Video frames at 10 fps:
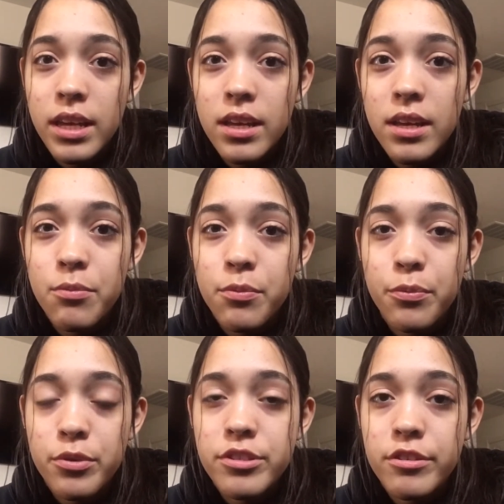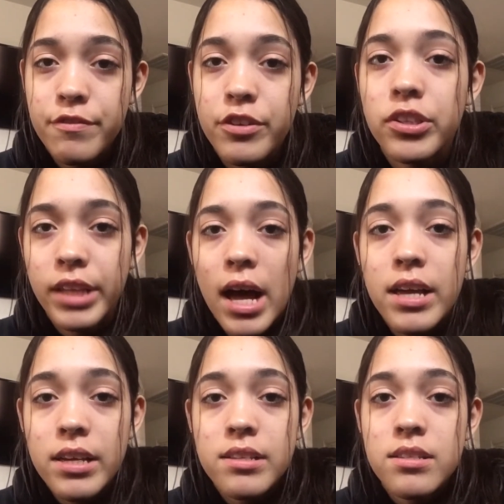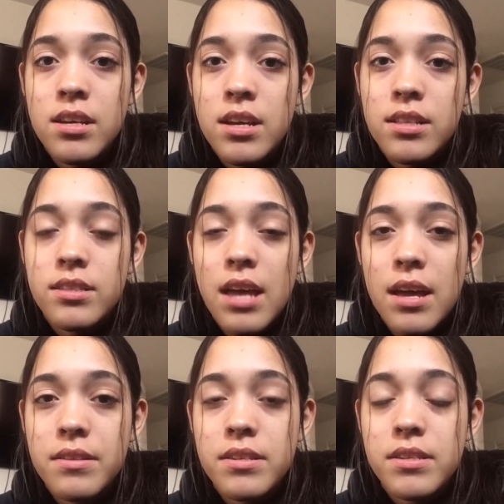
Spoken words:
it will still feel nice that